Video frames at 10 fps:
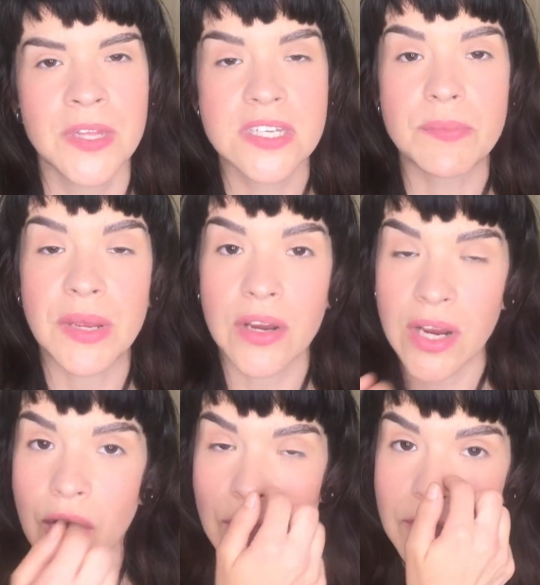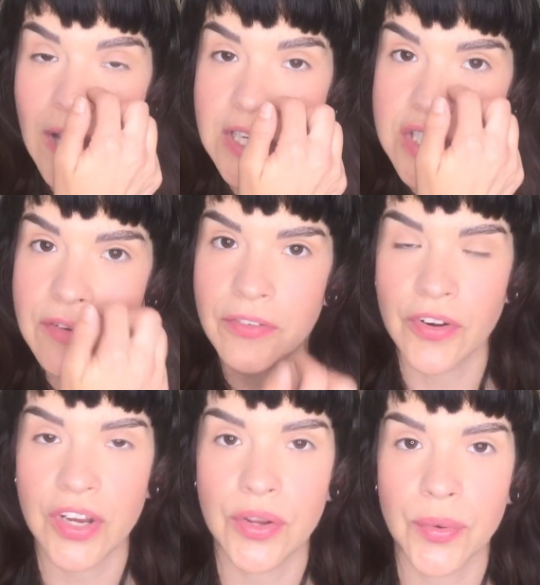To be a reflection for
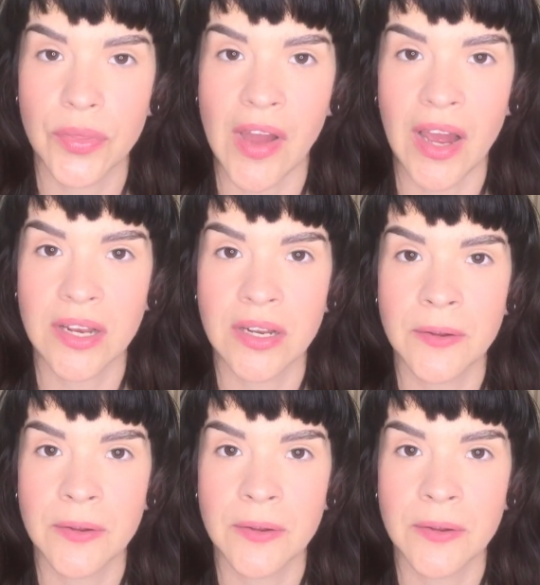you that